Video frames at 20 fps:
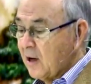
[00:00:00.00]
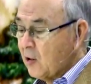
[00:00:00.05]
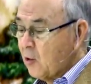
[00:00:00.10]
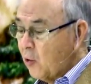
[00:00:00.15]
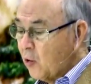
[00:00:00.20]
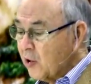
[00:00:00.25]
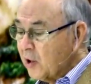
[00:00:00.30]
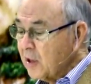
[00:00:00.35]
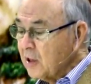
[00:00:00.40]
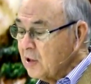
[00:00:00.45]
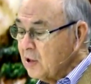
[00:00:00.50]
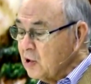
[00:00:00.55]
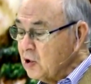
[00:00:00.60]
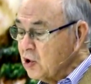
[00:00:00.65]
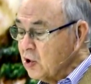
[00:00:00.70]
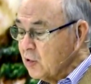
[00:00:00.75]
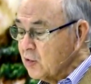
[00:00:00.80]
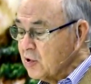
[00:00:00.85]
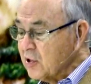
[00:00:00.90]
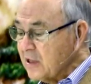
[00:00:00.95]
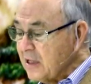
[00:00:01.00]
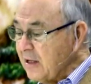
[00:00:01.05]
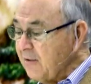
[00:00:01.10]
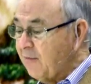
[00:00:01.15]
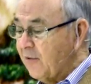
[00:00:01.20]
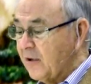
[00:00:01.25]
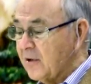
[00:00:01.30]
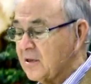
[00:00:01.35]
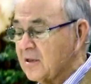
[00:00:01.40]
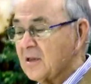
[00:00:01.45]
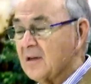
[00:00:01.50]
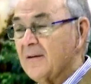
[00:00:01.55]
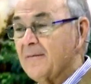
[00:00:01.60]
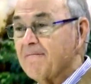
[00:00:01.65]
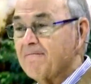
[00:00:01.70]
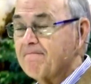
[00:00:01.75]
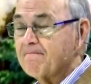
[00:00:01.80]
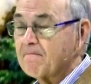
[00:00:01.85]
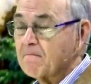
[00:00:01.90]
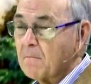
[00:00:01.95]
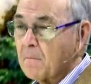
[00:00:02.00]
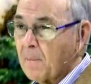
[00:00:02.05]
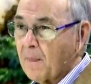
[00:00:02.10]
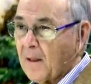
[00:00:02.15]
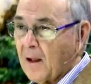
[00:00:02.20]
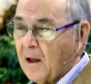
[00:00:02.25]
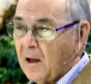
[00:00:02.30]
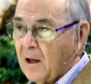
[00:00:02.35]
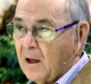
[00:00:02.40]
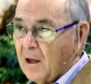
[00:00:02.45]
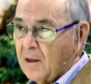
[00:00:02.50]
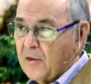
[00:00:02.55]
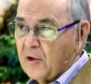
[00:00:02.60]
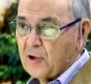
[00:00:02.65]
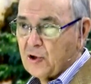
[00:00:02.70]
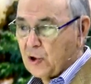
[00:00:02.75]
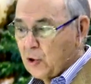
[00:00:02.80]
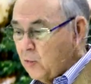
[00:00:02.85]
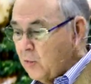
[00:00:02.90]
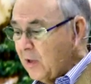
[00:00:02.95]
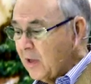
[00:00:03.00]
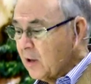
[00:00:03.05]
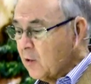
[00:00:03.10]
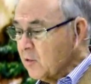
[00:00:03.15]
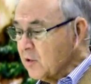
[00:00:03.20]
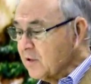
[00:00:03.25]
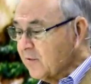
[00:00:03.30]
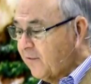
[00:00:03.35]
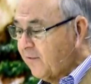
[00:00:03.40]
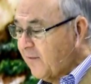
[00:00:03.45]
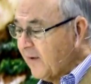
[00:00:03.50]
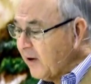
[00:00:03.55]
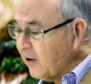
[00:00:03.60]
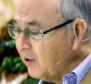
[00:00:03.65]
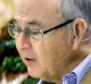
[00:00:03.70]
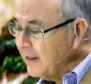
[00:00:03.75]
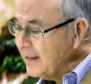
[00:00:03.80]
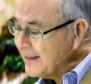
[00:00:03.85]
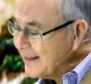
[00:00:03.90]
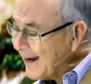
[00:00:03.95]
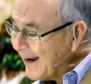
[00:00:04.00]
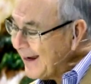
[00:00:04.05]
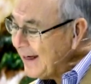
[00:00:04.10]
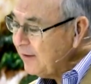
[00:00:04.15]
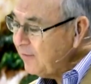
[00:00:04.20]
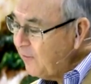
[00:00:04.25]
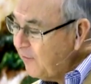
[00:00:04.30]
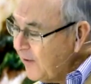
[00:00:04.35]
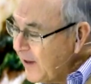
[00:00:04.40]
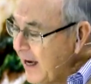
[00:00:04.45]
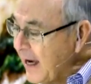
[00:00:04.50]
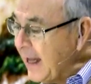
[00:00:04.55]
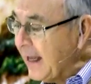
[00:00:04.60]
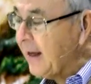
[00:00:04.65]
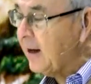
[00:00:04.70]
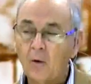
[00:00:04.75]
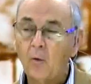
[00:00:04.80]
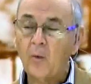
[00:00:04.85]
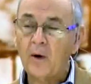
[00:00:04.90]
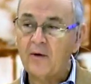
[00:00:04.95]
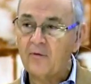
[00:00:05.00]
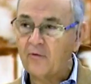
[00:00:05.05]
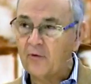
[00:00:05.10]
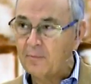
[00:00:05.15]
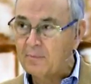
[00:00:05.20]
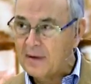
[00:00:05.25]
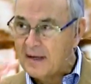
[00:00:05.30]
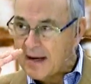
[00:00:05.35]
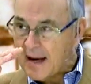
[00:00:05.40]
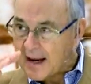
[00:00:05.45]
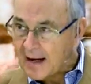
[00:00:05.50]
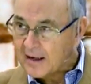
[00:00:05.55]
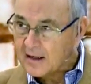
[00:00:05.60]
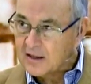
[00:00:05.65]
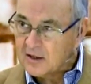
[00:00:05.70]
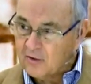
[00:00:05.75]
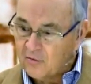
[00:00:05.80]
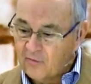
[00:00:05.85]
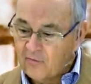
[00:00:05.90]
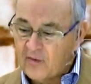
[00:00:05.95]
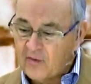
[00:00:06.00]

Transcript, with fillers: Now, according to Josephus, the tunic was fairly tight fitting and it went from neck to